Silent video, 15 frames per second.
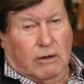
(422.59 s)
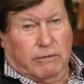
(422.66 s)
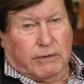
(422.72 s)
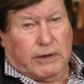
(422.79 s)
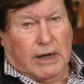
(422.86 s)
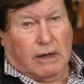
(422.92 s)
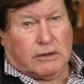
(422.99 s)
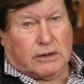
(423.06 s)
have
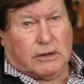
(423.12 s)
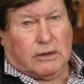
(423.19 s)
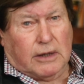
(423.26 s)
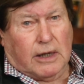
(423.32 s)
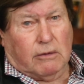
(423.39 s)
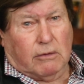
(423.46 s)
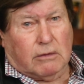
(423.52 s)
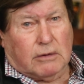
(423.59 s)
announced that
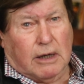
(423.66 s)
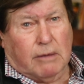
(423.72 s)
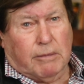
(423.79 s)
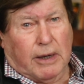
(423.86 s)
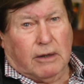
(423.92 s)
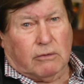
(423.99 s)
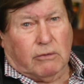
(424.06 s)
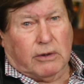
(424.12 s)
they will come
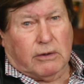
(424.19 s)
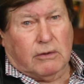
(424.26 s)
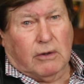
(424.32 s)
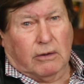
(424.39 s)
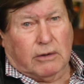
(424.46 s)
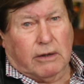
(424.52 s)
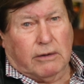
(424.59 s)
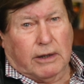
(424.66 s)
out with
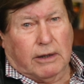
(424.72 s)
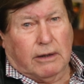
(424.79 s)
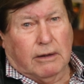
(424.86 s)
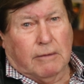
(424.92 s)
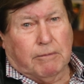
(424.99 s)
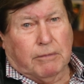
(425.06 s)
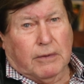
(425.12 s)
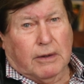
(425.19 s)
not only
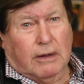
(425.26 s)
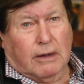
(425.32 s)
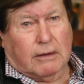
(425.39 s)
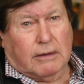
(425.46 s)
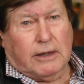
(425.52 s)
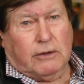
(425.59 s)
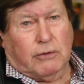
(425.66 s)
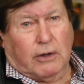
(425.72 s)

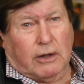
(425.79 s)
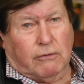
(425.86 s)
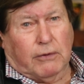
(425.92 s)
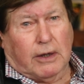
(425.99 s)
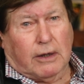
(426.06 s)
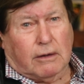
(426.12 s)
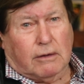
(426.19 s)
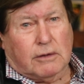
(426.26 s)
electric
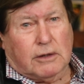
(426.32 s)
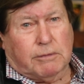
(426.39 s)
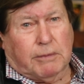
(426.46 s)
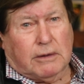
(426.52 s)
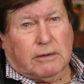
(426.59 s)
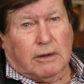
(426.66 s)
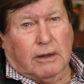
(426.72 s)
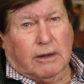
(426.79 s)
vehicles,
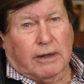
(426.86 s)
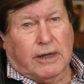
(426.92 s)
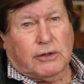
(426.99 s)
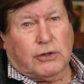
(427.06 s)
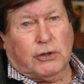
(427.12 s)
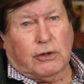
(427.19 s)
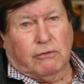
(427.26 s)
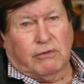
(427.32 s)
but
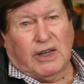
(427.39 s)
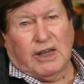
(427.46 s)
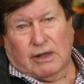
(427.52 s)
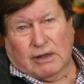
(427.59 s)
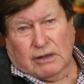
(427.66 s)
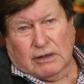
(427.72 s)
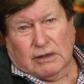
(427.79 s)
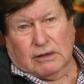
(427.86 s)

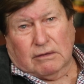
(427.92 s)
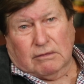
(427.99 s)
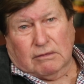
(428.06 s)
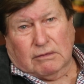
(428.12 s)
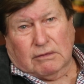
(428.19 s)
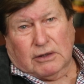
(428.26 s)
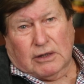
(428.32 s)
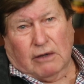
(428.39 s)
SUVs
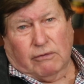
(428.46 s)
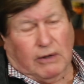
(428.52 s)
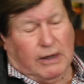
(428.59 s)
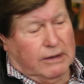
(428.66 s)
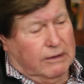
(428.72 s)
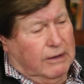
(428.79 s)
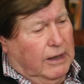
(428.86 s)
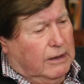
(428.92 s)
and stuff
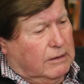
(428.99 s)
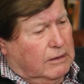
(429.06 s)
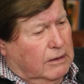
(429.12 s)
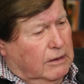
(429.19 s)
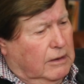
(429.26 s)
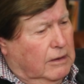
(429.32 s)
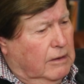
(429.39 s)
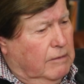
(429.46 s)
like that.
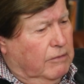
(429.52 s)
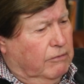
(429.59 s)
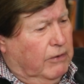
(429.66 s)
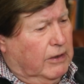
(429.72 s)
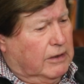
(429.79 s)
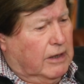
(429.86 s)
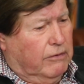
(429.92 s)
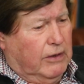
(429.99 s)
In
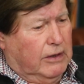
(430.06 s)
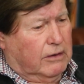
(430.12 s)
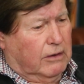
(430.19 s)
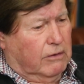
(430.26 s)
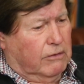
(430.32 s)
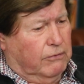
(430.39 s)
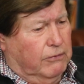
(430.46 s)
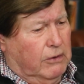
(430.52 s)
fact, I think
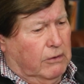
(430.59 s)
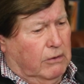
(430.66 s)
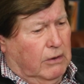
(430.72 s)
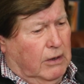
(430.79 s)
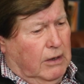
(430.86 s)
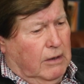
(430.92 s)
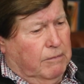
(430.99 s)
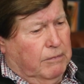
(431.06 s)
there are a few
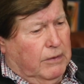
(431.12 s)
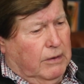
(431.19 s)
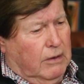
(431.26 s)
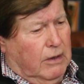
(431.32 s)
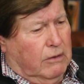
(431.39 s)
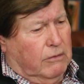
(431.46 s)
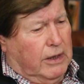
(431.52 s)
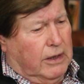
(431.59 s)

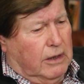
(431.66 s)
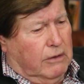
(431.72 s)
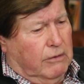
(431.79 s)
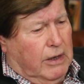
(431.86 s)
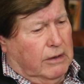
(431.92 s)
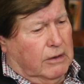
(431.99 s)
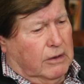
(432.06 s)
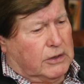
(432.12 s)
running
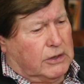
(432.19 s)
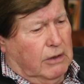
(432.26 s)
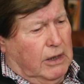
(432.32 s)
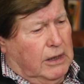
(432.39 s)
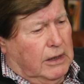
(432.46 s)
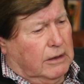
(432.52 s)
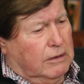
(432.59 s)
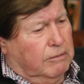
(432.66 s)
around
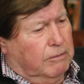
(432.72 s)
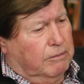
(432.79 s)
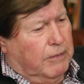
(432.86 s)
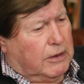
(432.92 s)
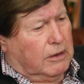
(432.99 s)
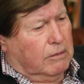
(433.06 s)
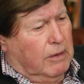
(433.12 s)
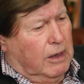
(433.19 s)
Australia
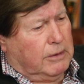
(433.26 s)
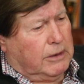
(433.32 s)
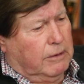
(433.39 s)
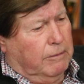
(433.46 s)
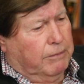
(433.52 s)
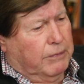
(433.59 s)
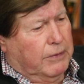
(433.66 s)
at the moment.